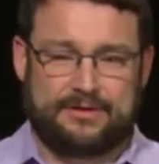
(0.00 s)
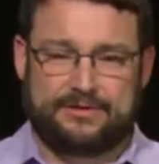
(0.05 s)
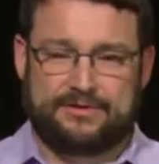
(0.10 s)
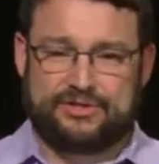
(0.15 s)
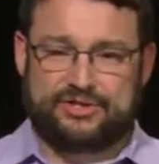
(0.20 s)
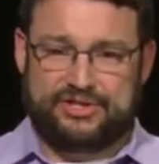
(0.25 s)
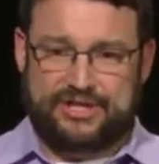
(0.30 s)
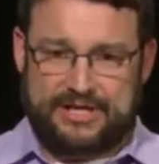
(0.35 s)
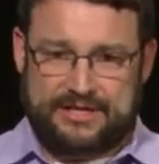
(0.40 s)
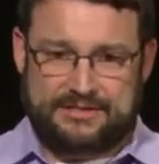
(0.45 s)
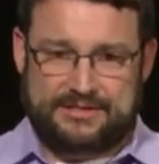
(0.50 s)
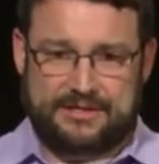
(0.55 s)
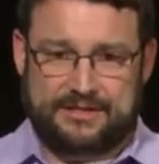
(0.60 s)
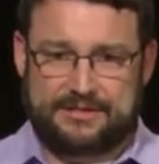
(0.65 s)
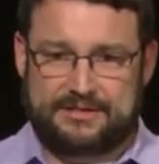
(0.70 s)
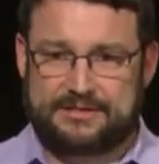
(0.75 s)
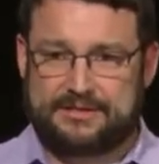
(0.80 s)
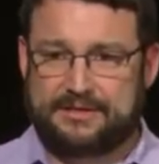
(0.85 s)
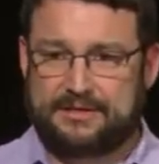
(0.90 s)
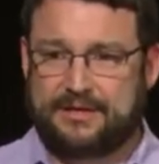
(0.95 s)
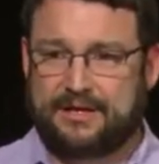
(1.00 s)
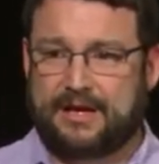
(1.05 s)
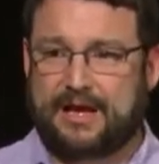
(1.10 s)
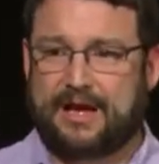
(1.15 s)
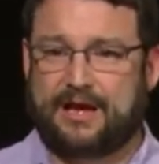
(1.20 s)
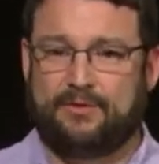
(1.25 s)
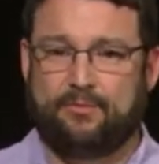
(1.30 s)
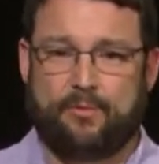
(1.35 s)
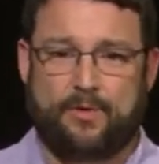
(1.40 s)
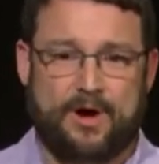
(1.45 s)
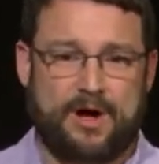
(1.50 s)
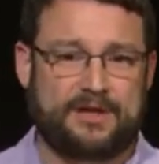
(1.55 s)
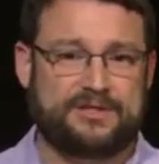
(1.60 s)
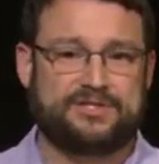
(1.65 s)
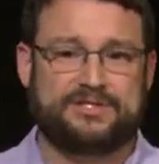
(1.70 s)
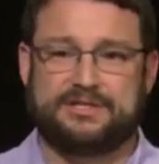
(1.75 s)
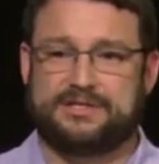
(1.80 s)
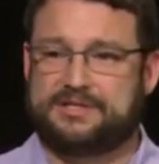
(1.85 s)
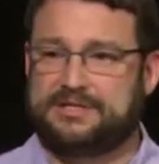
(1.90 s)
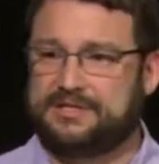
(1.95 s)
Jesus had
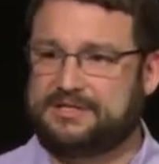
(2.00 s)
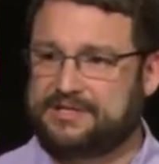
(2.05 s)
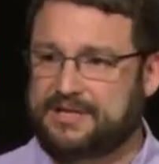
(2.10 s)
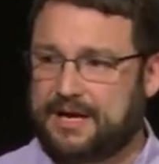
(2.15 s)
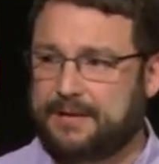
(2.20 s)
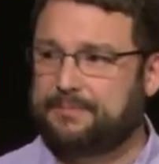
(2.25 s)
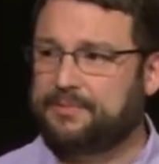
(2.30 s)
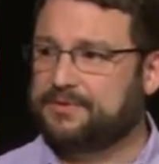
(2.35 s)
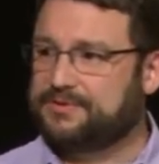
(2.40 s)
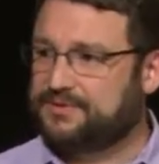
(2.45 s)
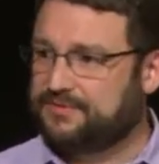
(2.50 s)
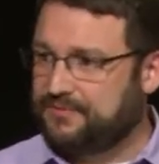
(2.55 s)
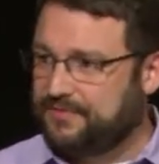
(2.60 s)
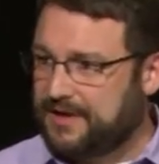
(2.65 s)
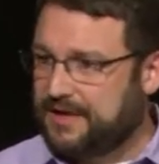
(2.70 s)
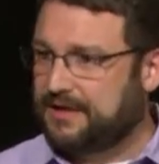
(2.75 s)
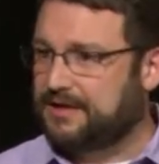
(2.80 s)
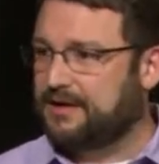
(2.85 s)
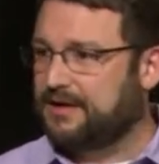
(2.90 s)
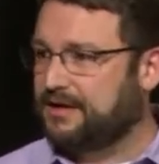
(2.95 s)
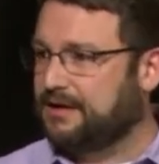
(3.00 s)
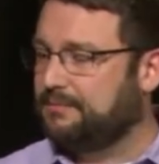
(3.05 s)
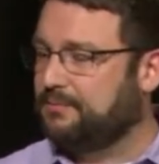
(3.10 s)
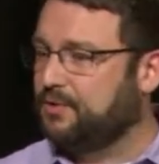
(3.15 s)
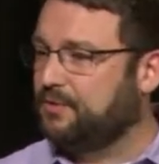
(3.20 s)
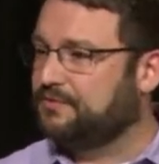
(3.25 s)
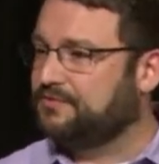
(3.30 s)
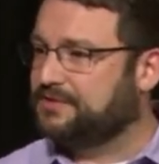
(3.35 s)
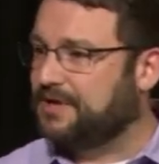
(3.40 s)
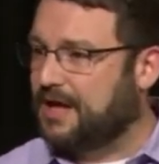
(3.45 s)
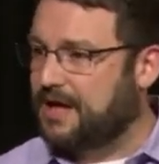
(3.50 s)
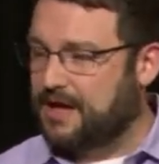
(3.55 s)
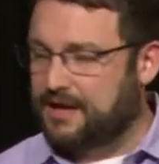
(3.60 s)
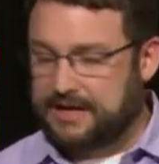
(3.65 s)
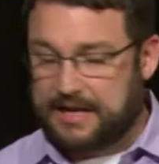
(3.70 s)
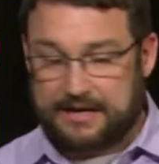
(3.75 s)
washed his disciples' feet, and he moves on.